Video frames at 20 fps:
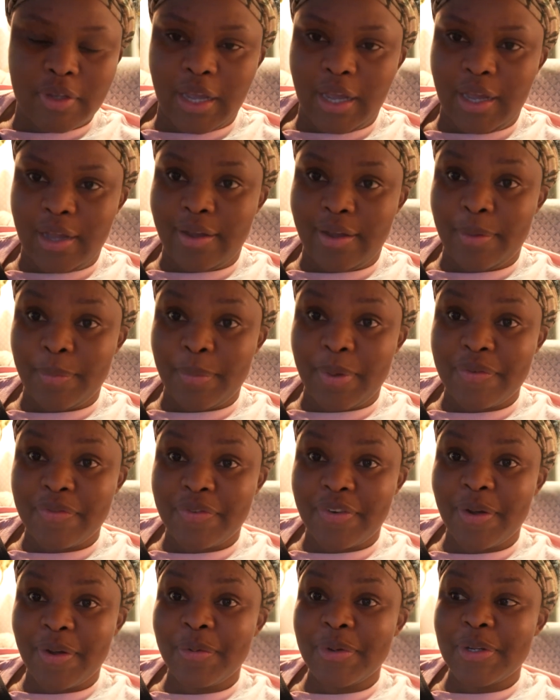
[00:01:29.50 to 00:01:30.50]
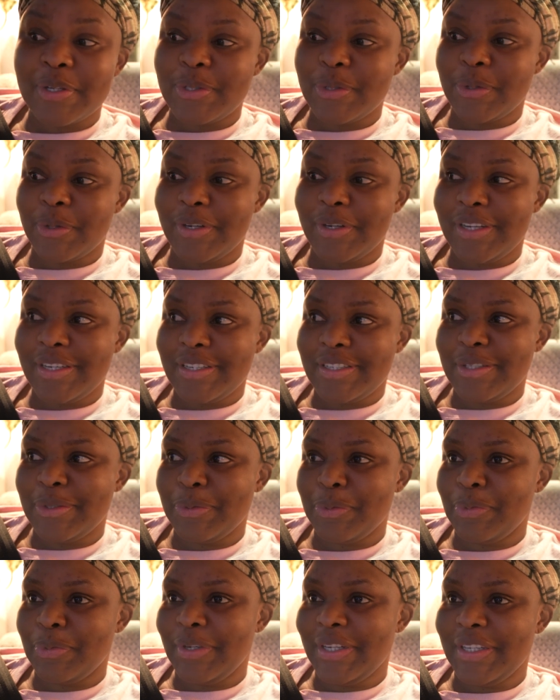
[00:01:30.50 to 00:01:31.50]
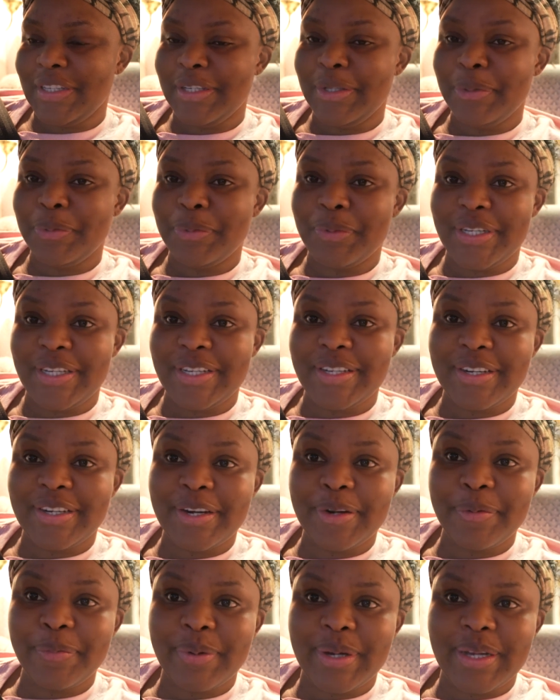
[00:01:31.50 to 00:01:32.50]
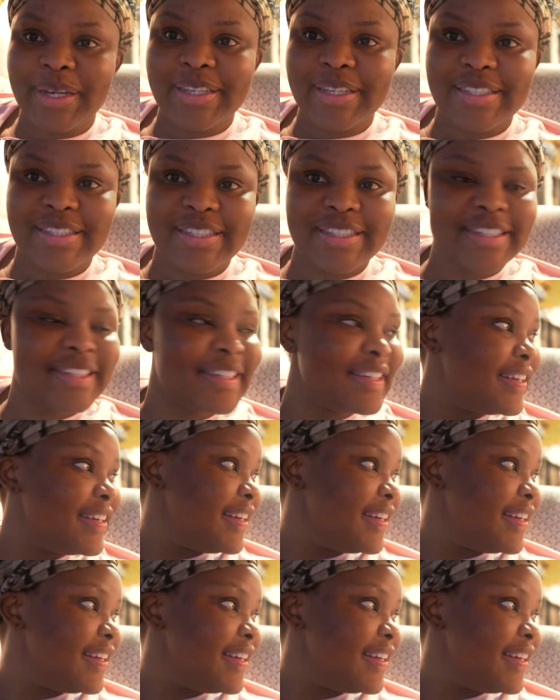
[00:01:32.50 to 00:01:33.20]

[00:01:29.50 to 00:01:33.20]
Yeah, I'm up front with Jori. It's really weird, hey but guys. it's...